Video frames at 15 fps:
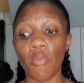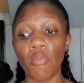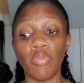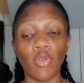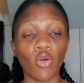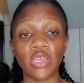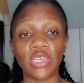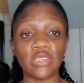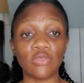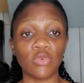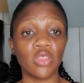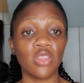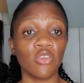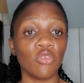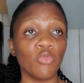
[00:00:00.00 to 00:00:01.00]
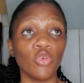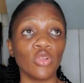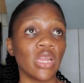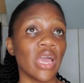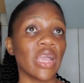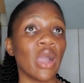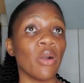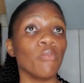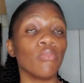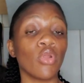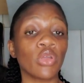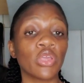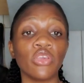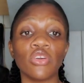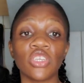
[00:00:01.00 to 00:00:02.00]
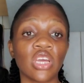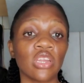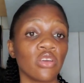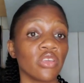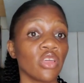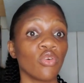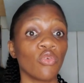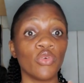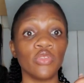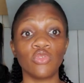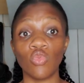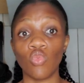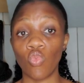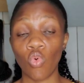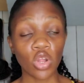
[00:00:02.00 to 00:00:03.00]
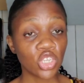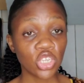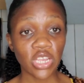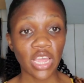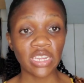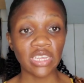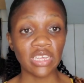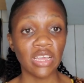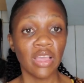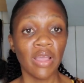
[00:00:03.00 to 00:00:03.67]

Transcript: block it with the remote like i'm blocking your channel you're not going to watch any